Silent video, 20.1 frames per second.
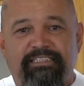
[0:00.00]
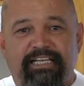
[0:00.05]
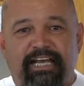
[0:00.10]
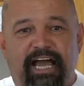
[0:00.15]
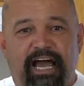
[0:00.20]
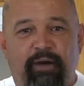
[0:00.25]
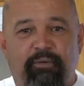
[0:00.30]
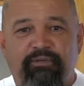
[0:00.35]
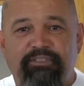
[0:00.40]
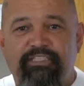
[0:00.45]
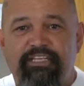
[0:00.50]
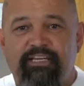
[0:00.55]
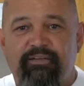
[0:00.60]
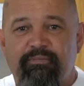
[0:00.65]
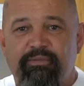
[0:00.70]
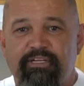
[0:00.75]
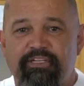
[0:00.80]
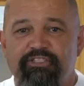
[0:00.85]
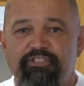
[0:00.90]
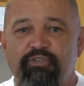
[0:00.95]
I would
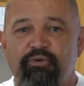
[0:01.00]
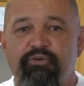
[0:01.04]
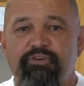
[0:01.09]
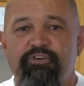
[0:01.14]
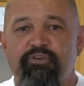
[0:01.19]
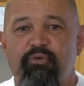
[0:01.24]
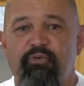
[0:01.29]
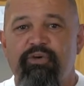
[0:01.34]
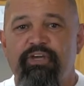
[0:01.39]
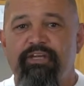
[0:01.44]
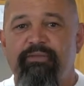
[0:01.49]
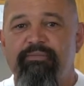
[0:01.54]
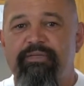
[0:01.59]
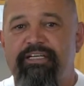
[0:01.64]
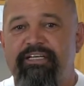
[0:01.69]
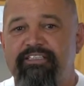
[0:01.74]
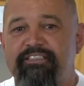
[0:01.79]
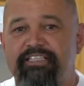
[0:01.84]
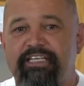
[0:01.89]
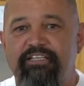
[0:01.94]
take Minnesota to win
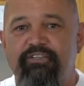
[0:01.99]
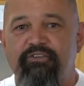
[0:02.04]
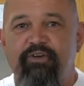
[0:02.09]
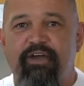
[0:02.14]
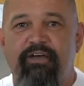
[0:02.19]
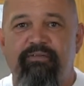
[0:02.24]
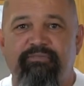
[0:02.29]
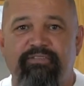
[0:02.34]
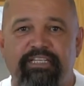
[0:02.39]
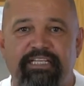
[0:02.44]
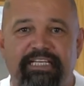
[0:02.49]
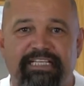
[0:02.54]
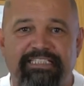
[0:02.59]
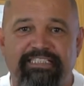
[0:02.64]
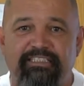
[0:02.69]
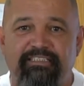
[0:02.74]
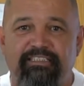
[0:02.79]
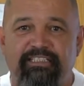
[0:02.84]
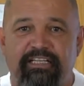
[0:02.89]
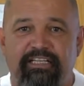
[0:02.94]
because they do have
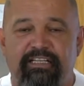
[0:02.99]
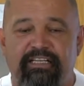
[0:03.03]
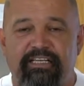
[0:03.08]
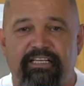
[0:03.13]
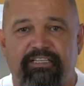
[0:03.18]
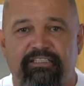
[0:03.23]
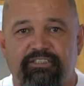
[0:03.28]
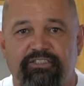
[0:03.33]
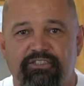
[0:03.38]
Diggs and Dillian.